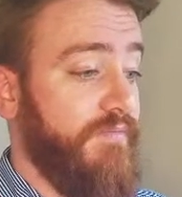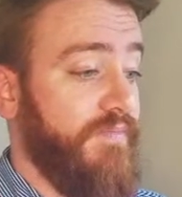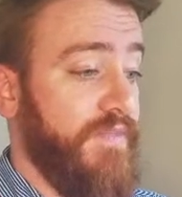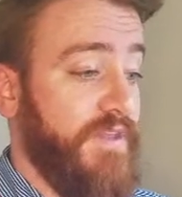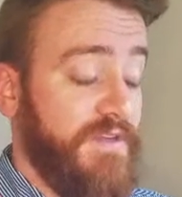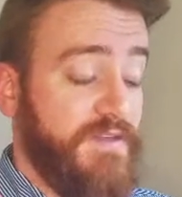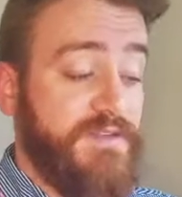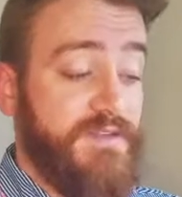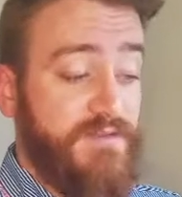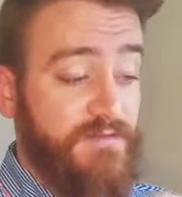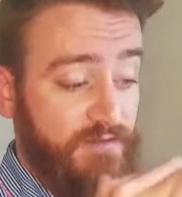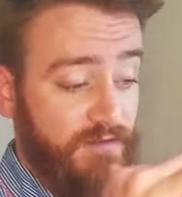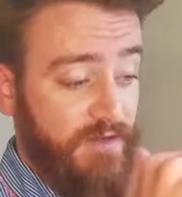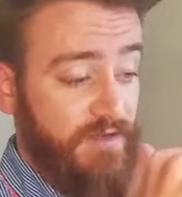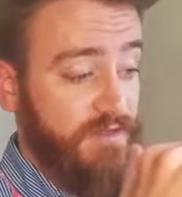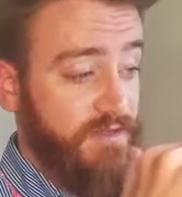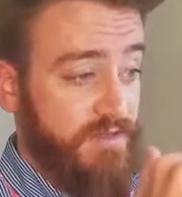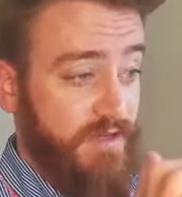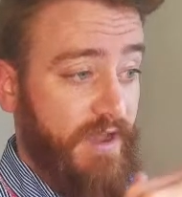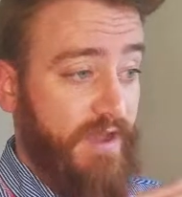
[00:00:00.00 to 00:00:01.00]
This
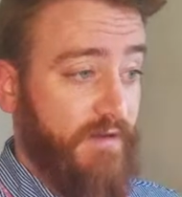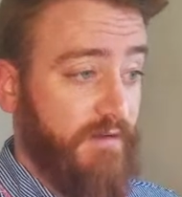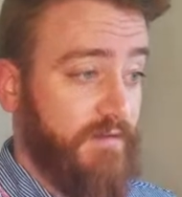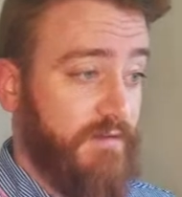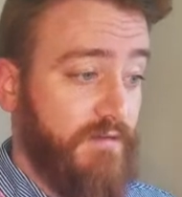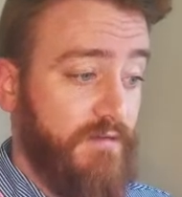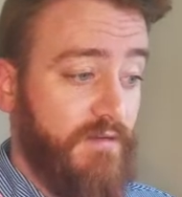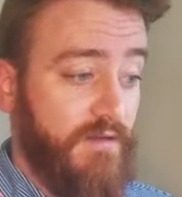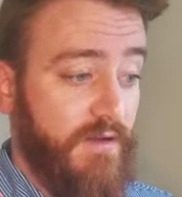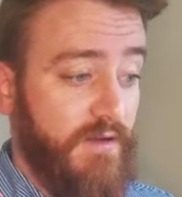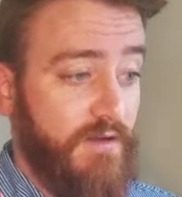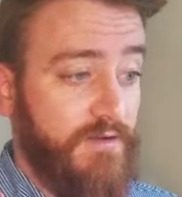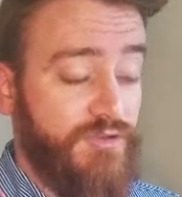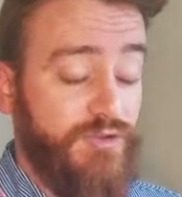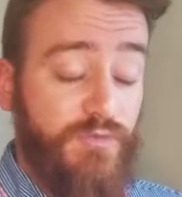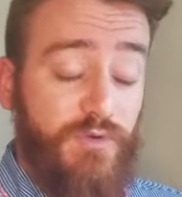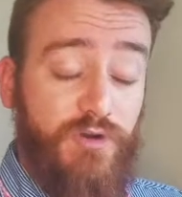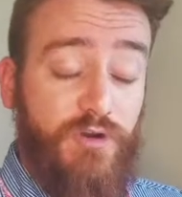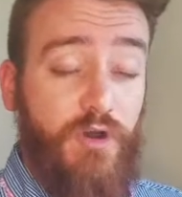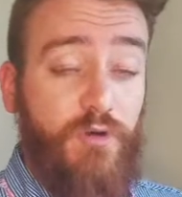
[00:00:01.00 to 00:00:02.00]
exact
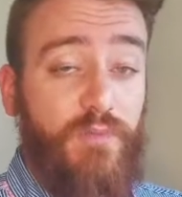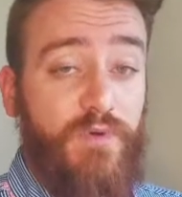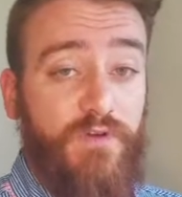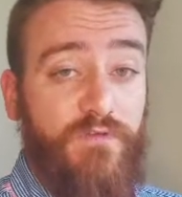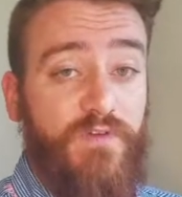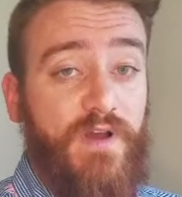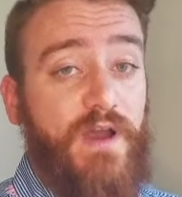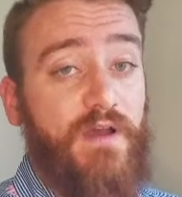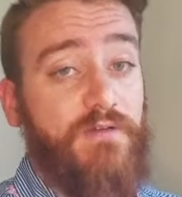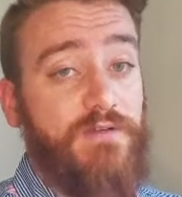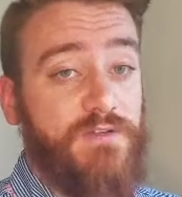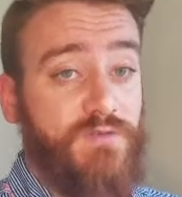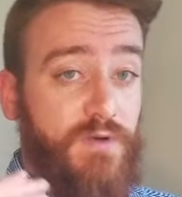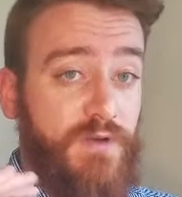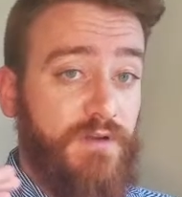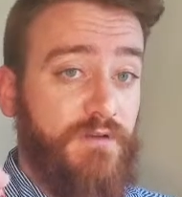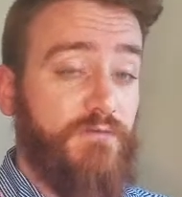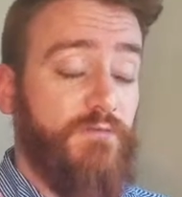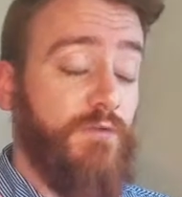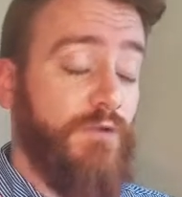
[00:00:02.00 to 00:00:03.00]
Jupyter Notebook file is
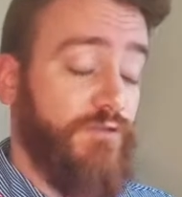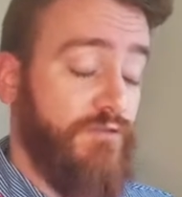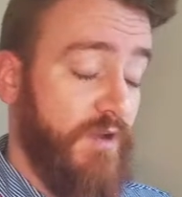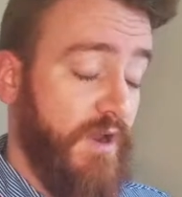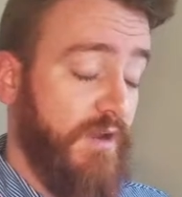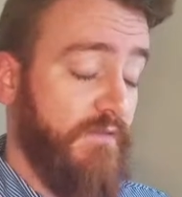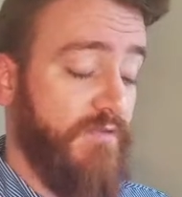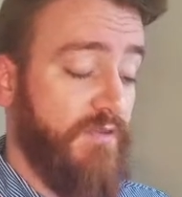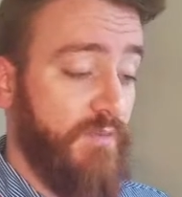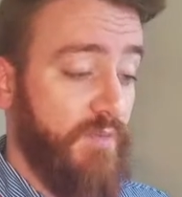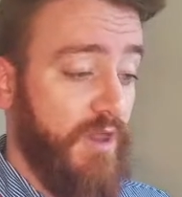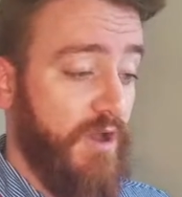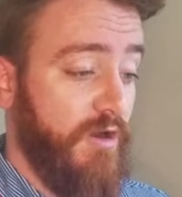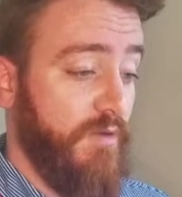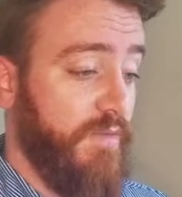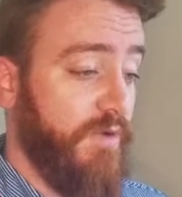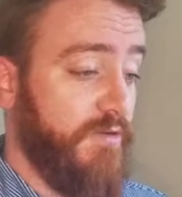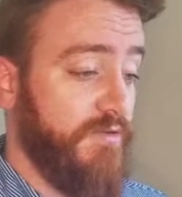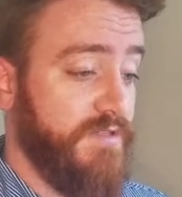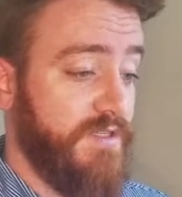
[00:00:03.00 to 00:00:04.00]
what will drive the
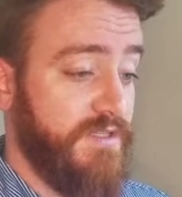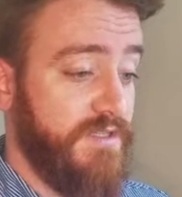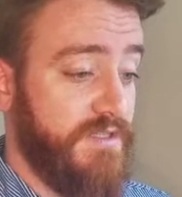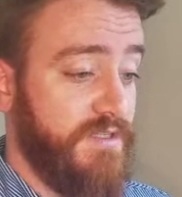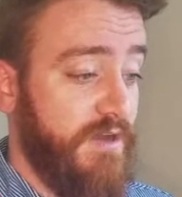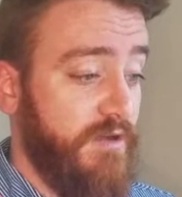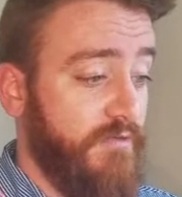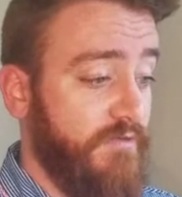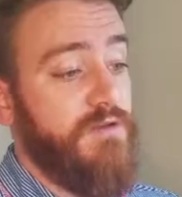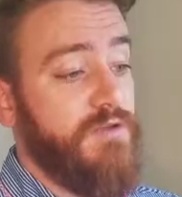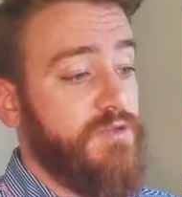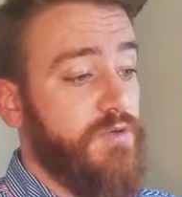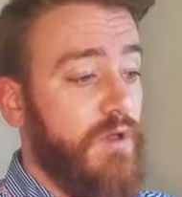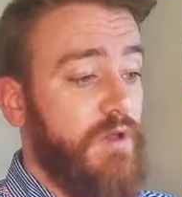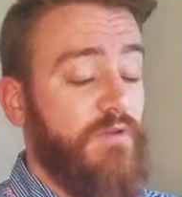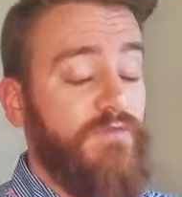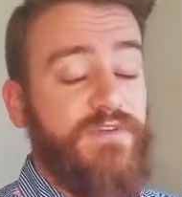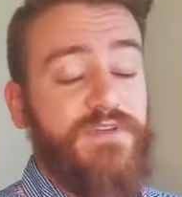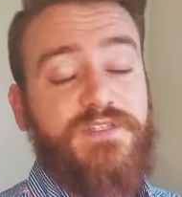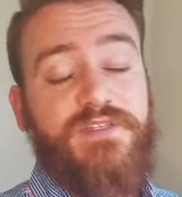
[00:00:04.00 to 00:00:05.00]
blog post itself. So
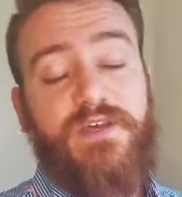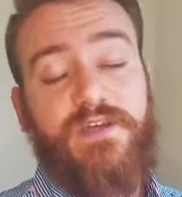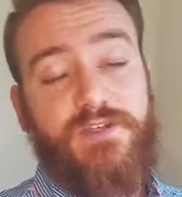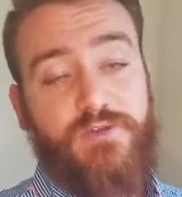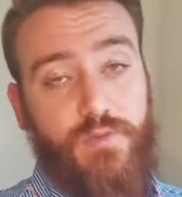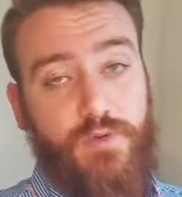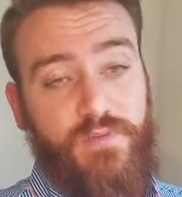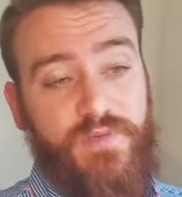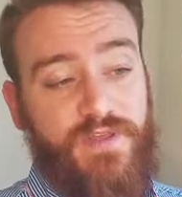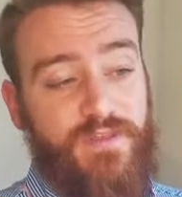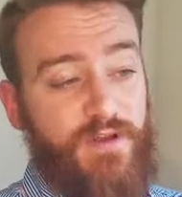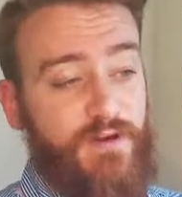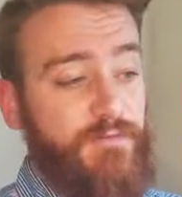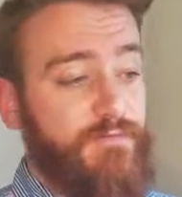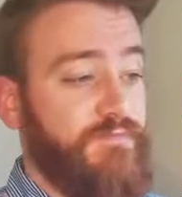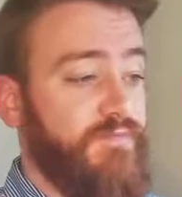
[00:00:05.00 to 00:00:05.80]
all of this text will be there.